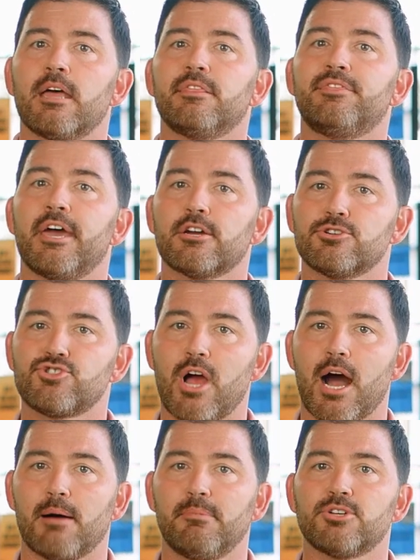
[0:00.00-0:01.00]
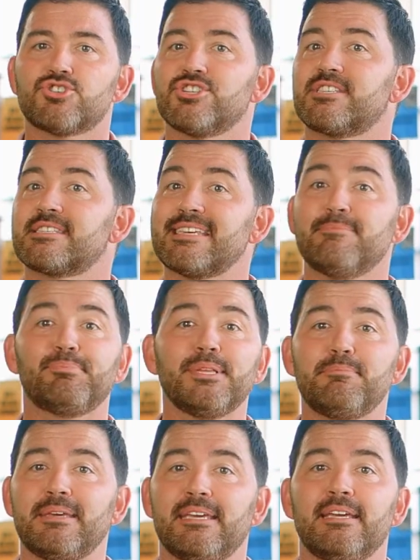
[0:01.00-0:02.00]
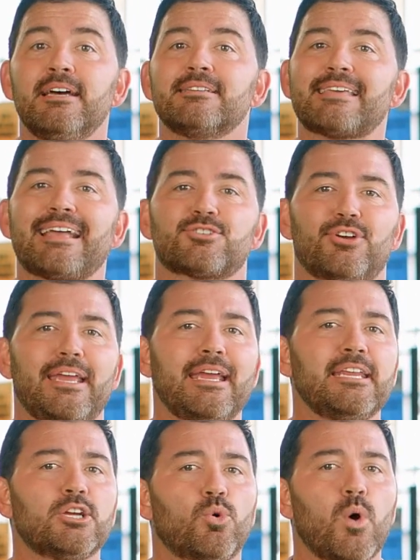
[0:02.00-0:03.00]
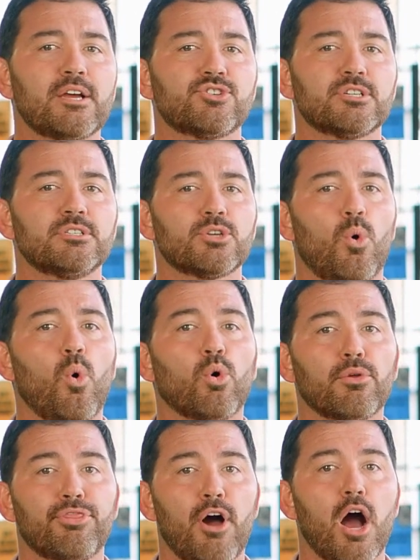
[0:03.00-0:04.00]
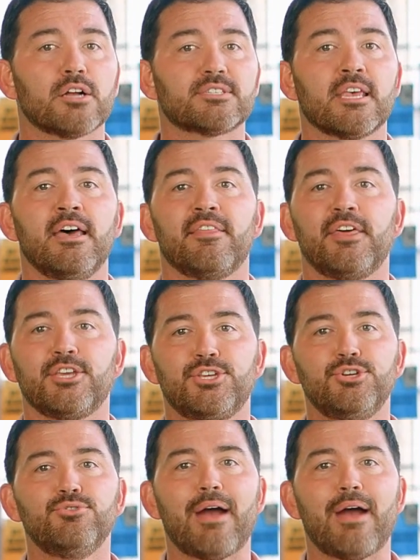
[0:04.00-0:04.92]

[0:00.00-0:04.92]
Their job should simply be to answer any questions or thoughts that you